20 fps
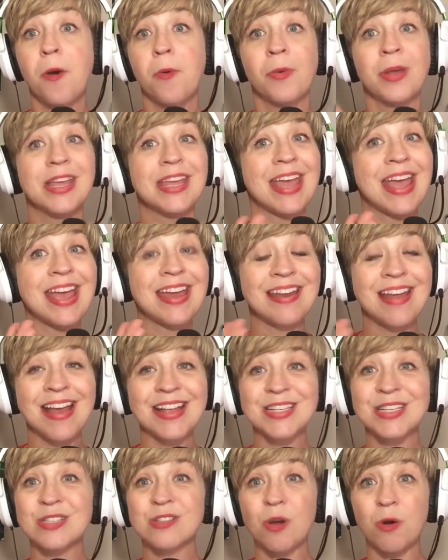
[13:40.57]
We
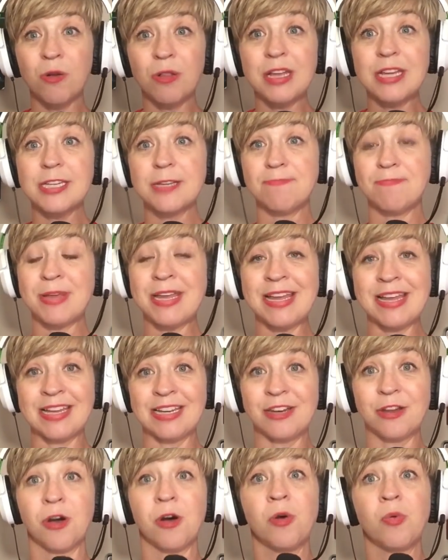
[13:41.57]
cannot solely
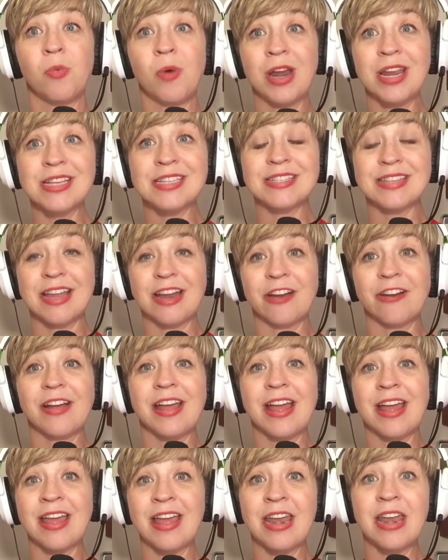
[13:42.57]
depend on what is there
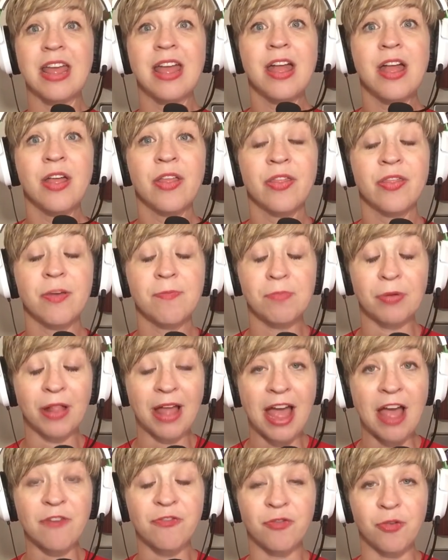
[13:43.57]
in the
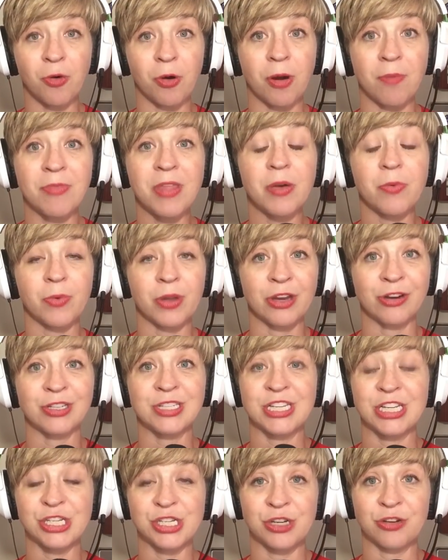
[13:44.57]
platform that we are
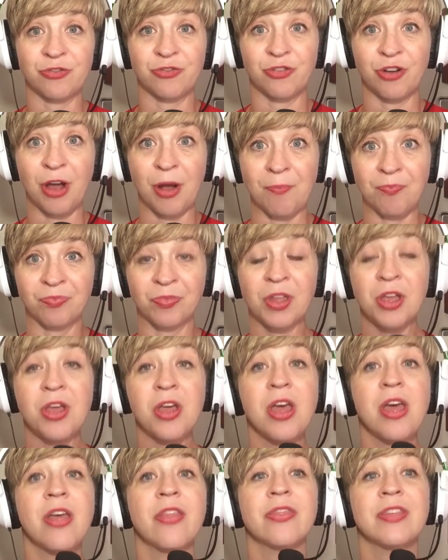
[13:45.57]
teaching from.
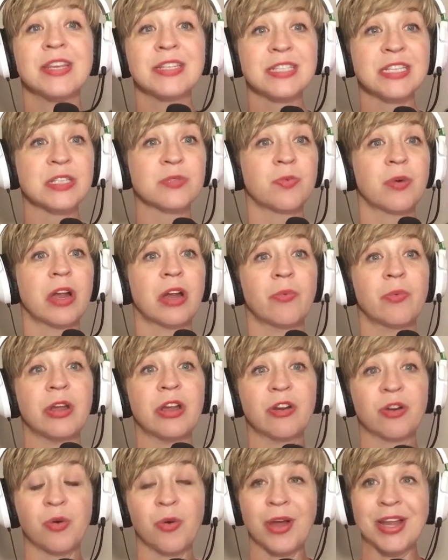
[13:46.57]
This is where we
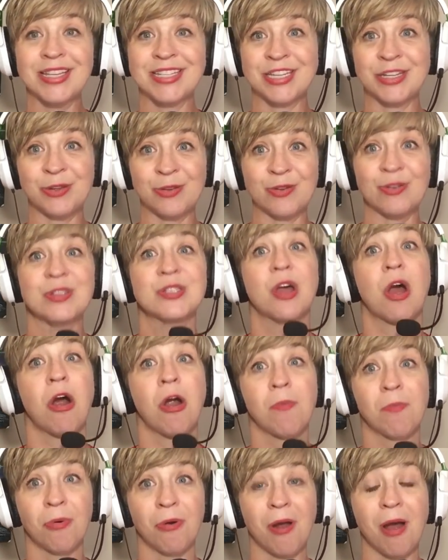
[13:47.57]
are going to use
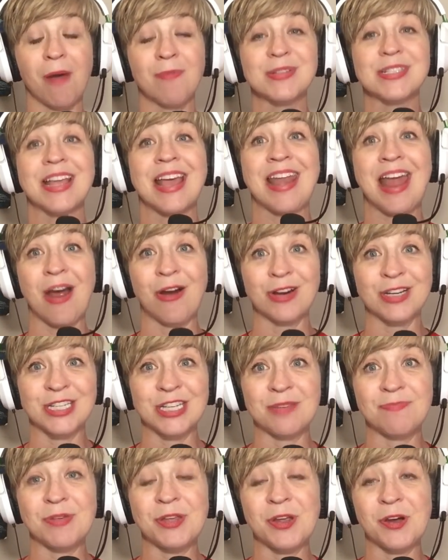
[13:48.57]
our props and our
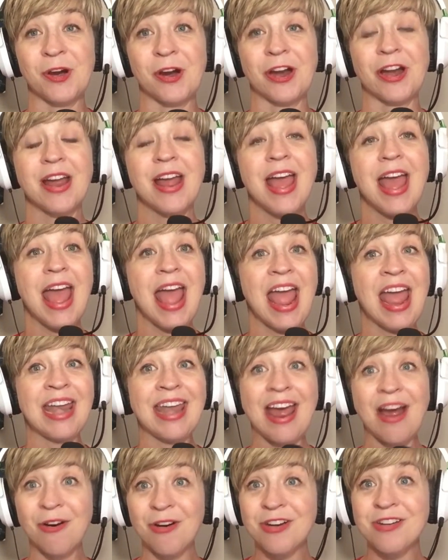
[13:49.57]
TPR
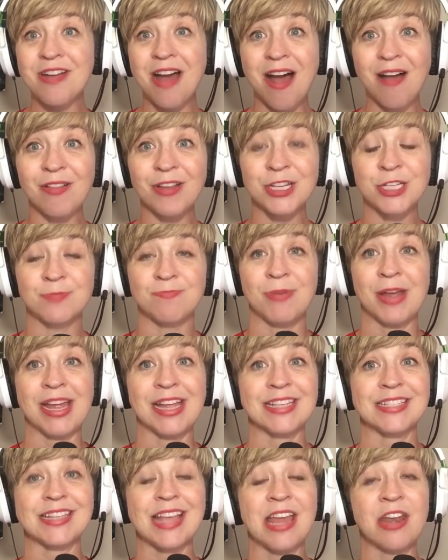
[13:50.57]
and our knowledge
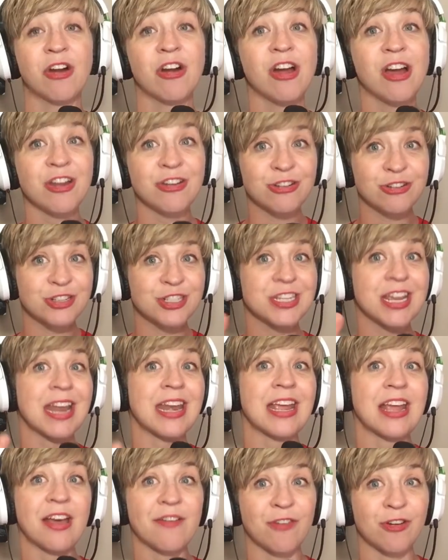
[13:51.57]
base and our
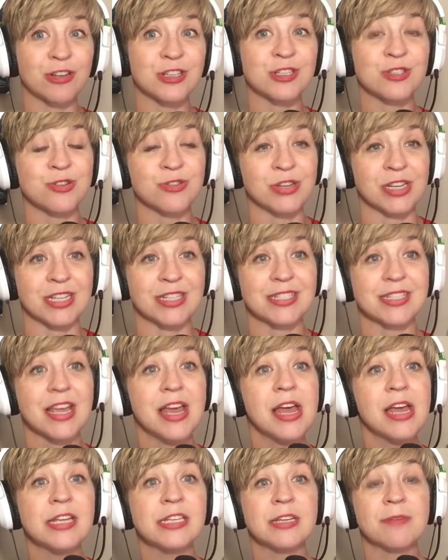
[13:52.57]
understanding of our students
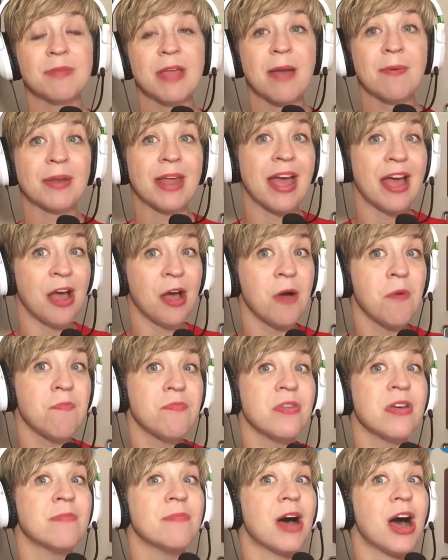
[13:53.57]
to be able to
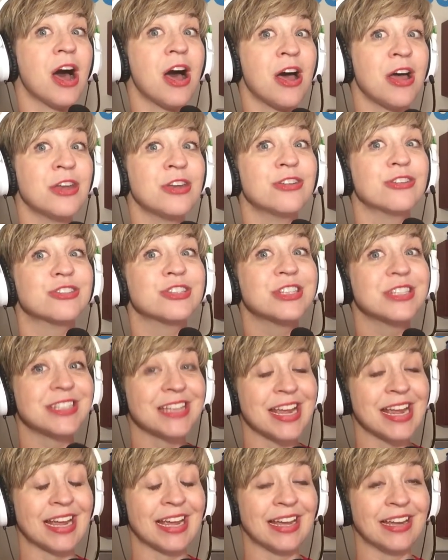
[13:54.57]
help them
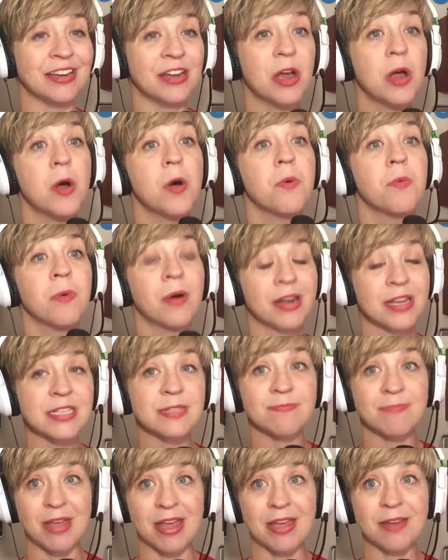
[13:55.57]
understand what
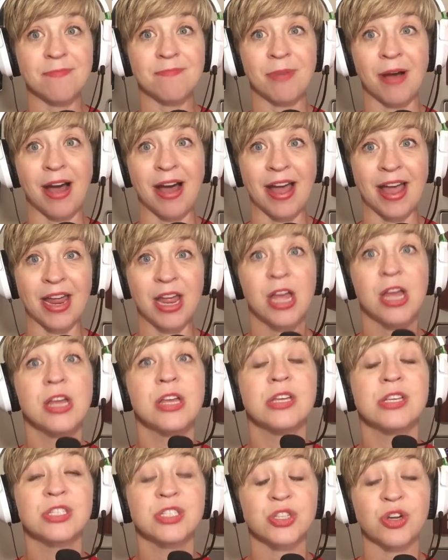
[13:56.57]
is meant by
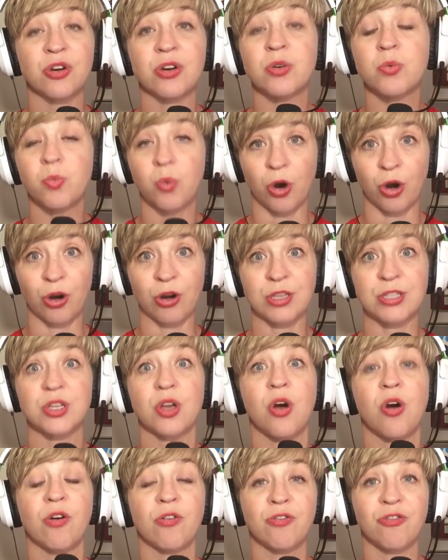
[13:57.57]
certain words
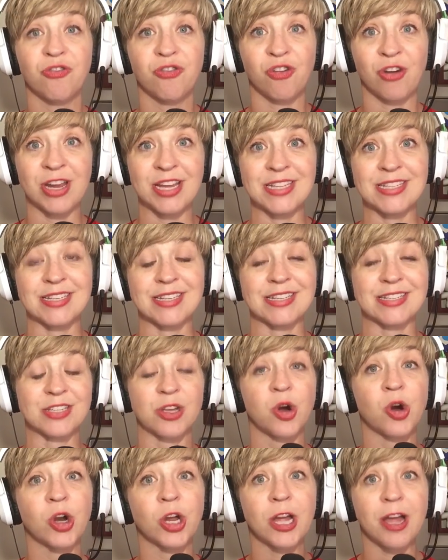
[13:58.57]
or phrases
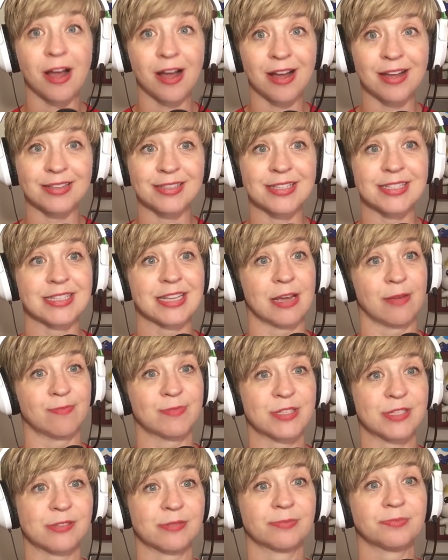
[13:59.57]
or
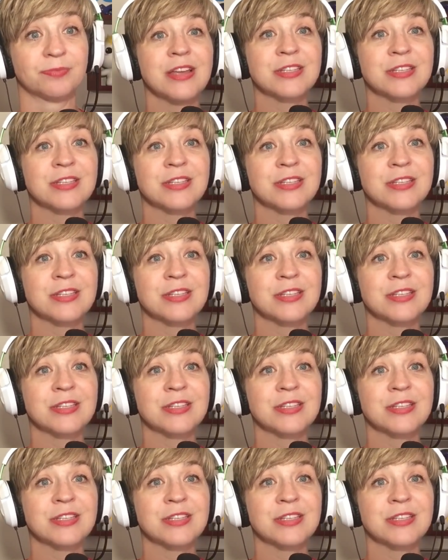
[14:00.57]
concepts.